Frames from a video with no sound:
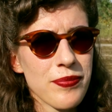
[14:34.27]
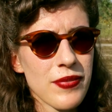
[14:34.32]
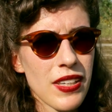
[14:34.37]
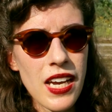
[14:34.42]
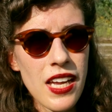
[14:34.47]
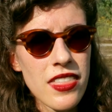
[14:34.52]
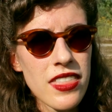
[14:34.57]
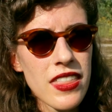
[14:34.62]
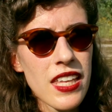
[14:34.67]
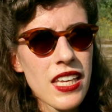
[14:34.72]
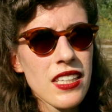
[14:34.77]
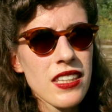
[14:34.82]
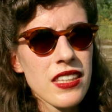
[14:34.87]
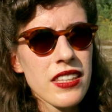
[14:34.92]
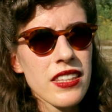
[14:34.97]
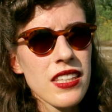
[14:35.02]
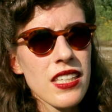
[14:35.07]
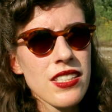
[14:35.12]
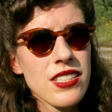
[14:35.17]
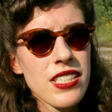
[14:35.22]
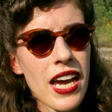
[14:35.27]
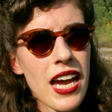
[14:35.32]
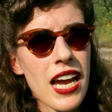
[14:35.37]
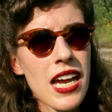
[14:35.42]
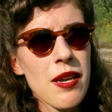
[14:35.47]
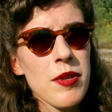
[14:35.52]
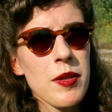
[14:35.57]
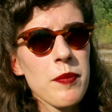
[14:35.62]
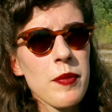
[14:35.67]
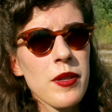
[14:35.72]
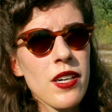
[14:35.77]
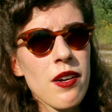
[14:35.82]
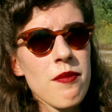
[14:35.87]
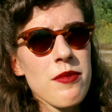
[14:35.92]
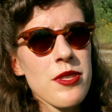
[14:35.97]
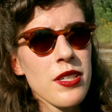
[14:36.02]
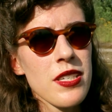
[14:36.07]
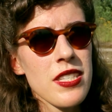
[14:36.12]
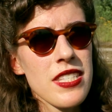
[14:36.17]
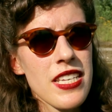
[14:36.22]
I think the time it
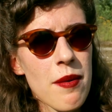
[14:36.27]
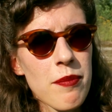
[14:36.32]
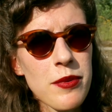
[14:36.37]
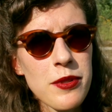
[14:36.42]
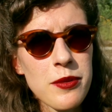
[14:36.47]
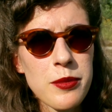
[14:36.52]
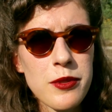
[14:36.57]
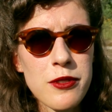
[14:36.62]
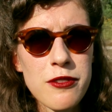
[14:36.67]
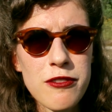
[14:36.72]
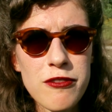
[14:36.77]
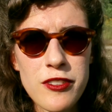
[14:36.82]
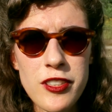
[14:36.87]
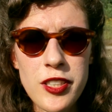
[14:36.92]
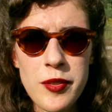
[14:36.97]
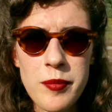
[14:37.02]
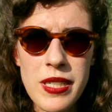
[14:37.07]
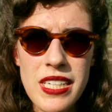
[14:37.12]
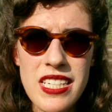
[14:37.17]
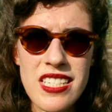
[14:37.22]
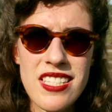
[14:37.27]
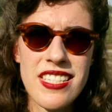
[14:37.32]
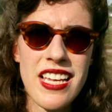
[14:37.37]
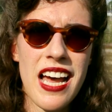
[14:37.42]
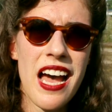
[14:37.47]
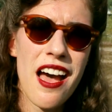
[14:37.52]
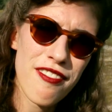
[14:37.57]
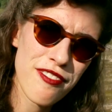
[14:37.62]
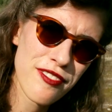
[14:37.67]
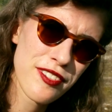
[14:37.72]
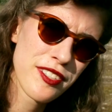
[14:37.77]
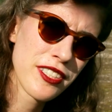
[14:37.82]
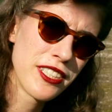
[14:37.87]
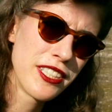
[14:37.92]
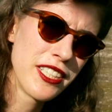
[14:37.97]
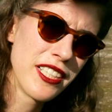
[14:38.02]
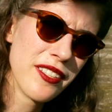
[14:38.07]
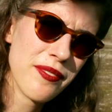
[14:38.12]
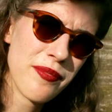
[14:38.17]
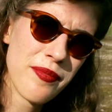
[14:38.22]
becomes acceptable for me is after